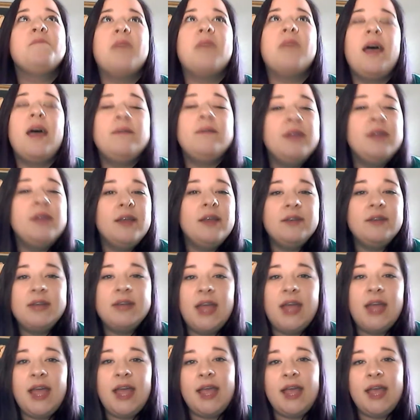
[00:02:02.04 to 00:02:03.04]
every other
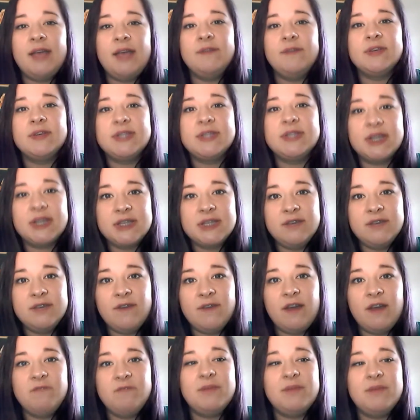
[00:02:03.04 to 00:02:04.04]
day for
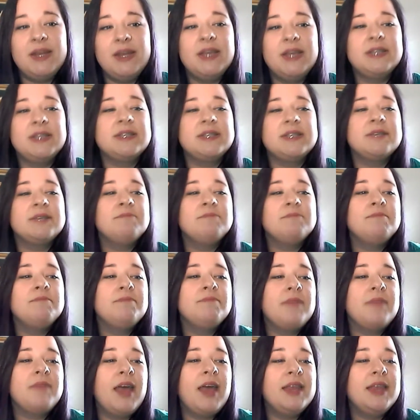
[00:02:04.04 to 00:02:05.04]
65 minutes.
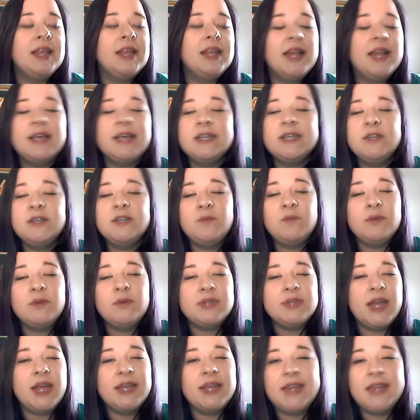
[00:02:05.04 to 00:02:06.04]
And the lessons won't
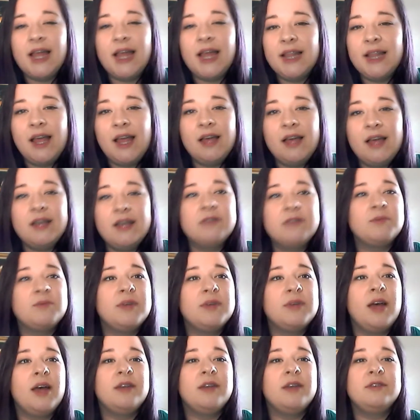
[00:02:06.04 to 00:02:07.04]
take that long because we're
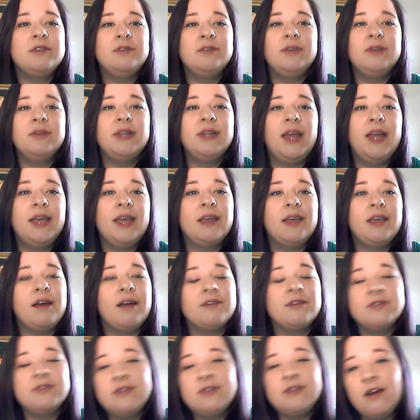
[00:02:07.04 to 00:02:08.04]
not doing like
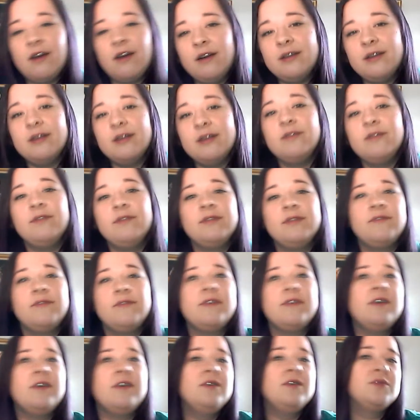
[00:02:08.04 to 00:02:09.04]
our starter
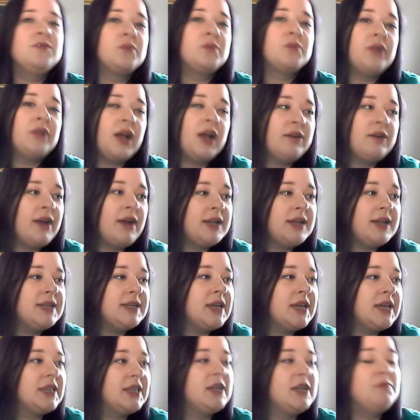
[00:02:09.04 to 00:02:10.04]
reviews, we're not writing
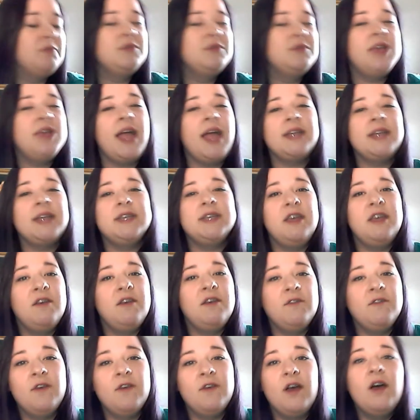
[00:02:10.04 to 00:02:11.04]
down the
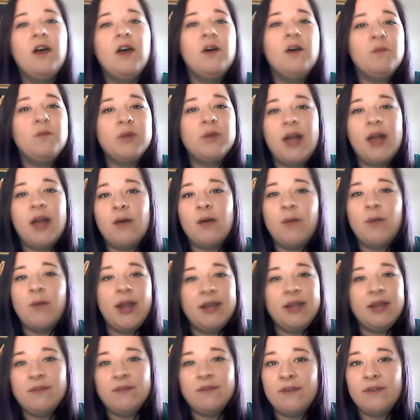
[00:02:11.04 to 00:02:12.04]
objective, we're not
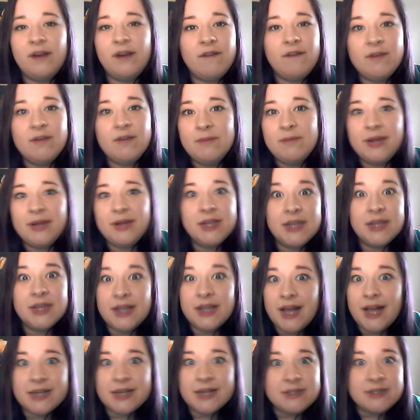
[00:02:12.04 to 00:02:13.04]
waiting for everybody in the
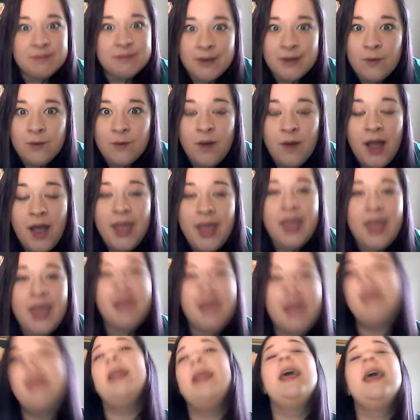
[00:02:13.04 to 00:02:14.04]
class to be
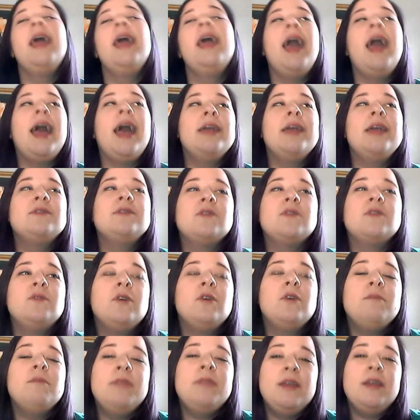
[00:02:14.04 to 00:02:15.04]
quiet. And so
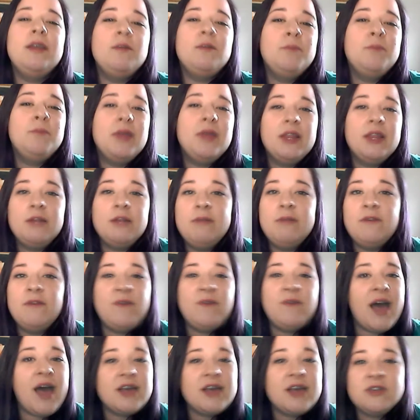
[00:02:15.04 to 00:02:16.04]
normally it'll be a little bit
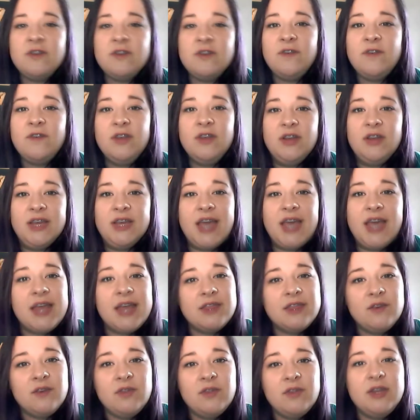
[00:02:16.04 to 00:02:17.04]
faster for you to get
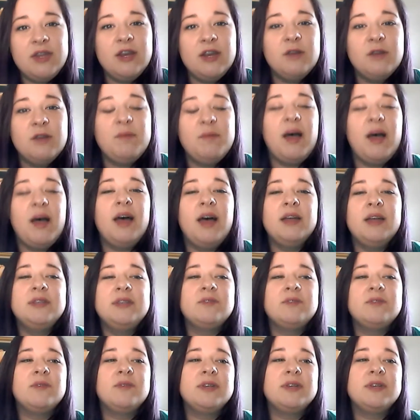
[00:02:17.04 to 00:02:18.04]
through the
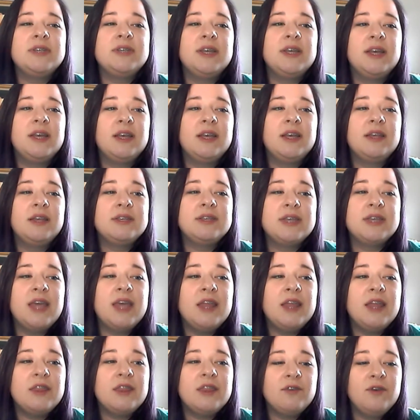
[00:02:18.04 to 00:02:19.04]
Nearpods or to
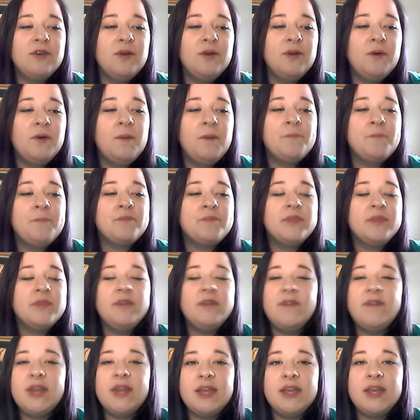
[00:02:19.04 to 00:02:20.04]
get through the
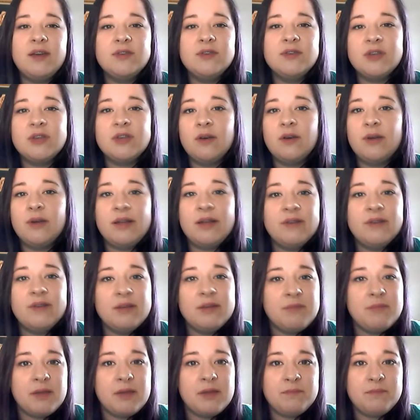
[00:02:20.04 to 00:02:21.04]
videos or whatever
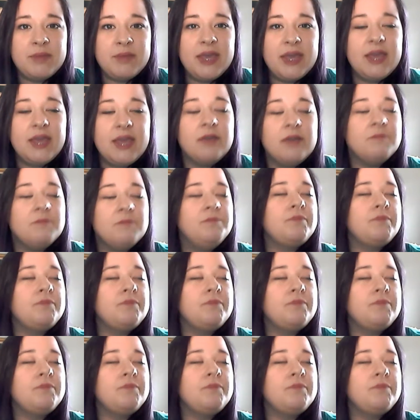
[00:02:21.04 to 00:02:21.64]
it might be.